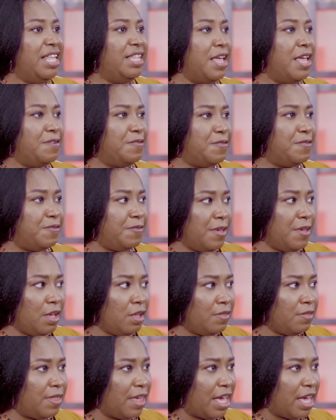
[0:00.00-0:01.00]
they
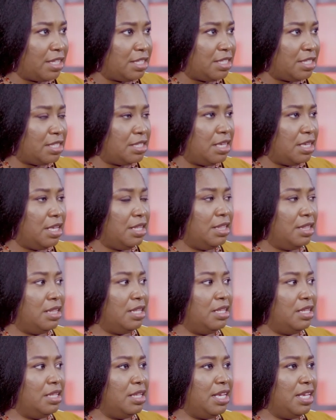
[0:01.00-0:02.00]
feel that
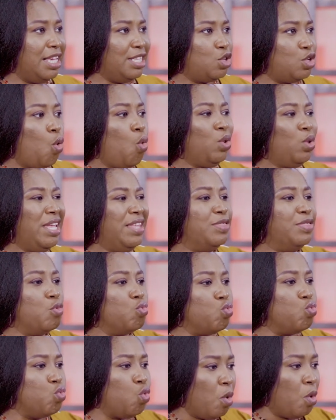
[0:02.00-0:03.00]
it's only the
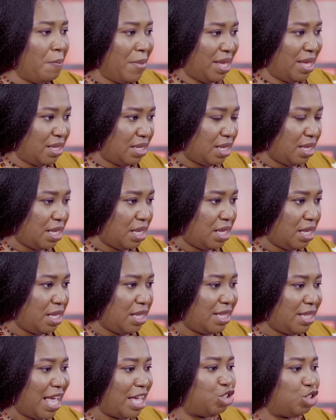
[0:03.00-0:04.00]
woman
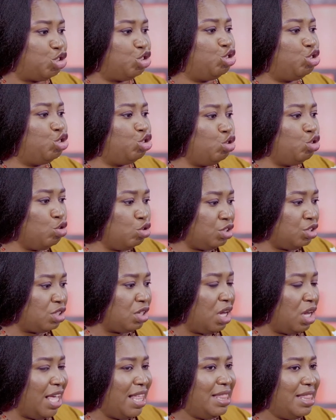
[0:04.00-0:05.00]
that should
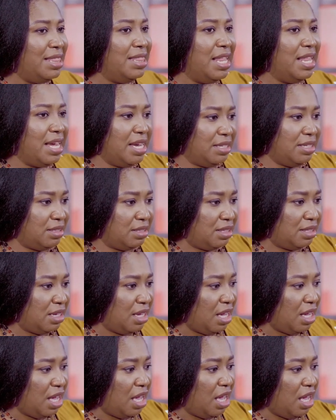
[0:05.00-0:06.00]
learn
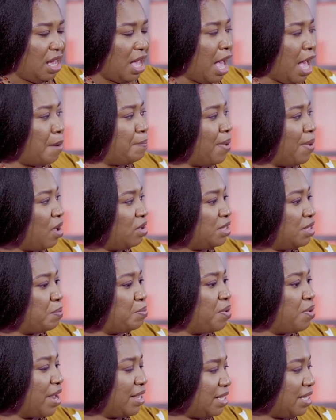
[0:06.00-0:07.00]
about the
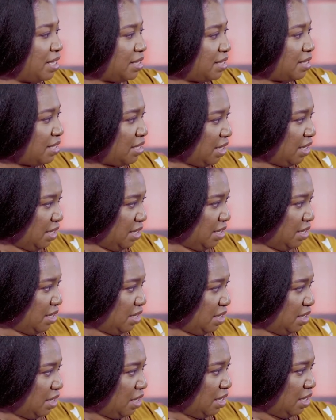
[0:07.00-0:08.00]
pregnancy.
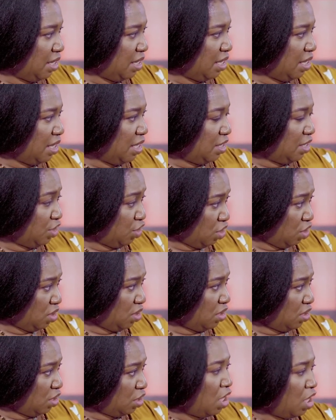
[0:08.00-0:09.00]
Hmm.
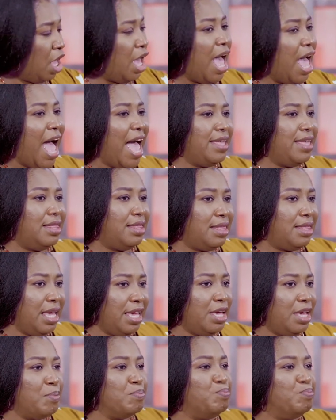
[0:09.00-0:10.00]
I
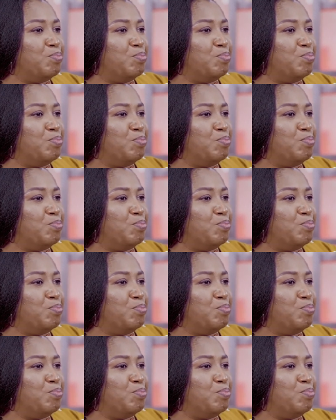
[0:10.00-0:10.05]
think